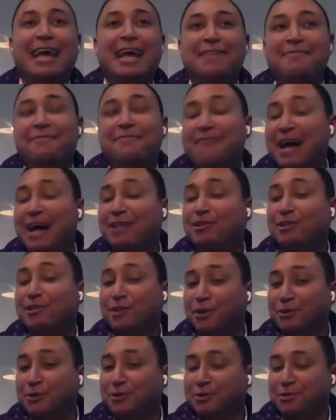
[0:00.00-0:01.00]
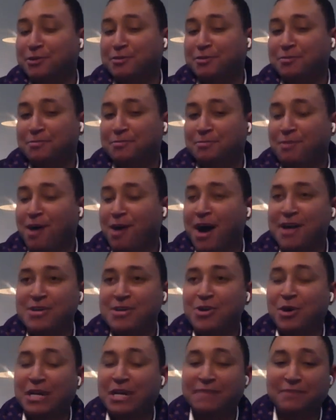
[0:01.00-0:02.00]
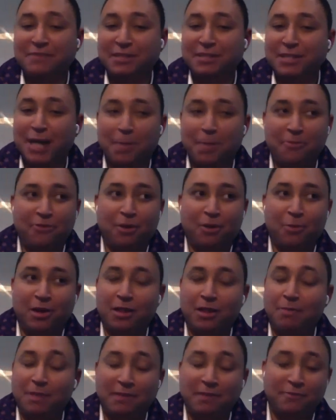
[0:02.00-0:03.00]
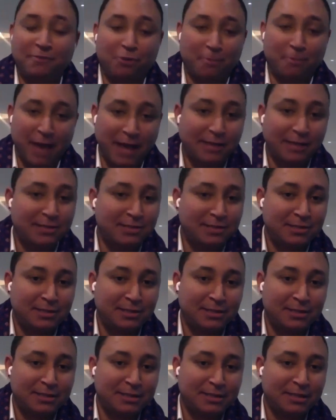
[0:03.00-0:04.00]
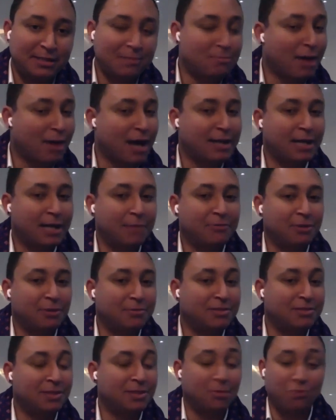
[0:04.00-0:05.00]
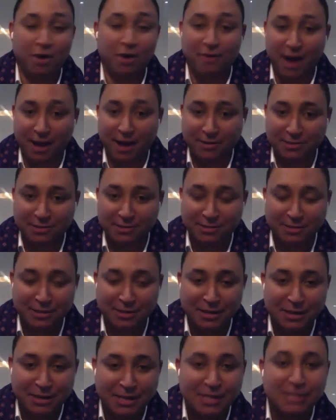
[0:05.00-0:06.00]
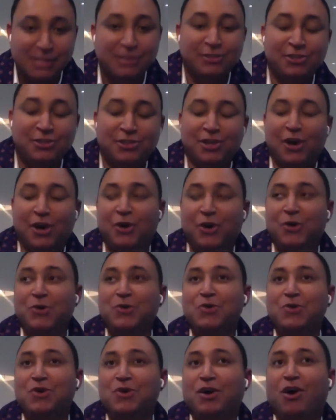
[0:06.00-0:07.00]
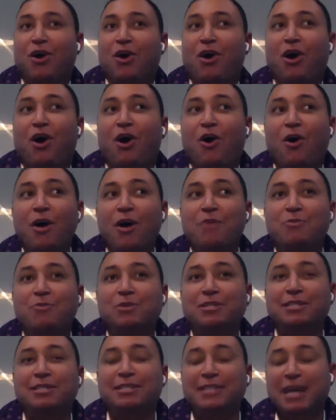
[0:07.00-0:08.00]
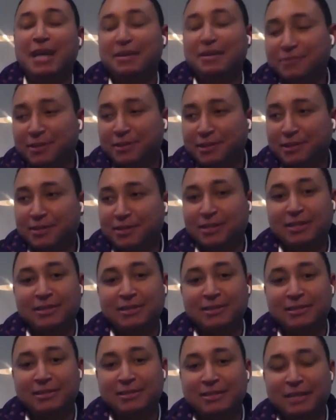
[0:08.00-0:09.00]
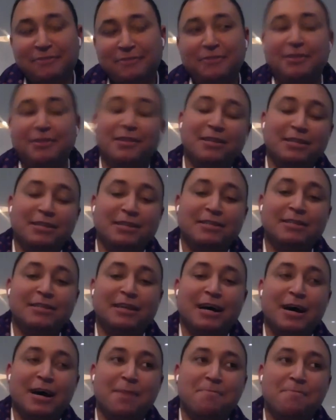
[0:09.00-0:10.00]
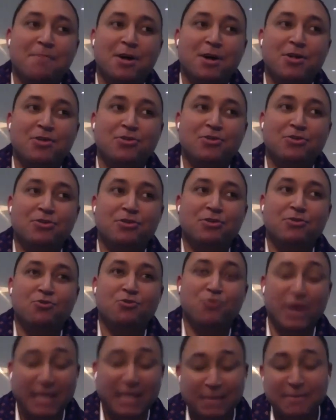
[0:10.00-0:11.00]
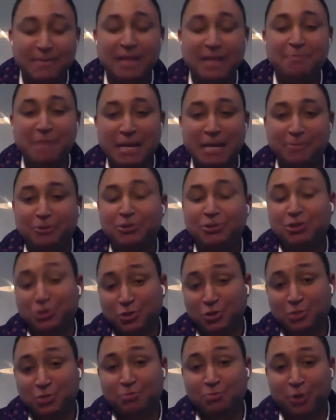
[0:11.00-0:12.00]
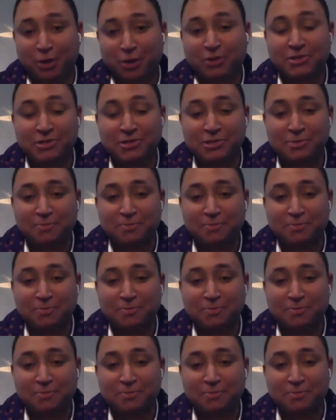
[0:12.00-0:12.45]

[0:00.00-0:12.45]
And that loan might not even come from one of the big four banks. It might come from somewhere else. Okay. So I would definitely, definitely um, recommend people to use brokers.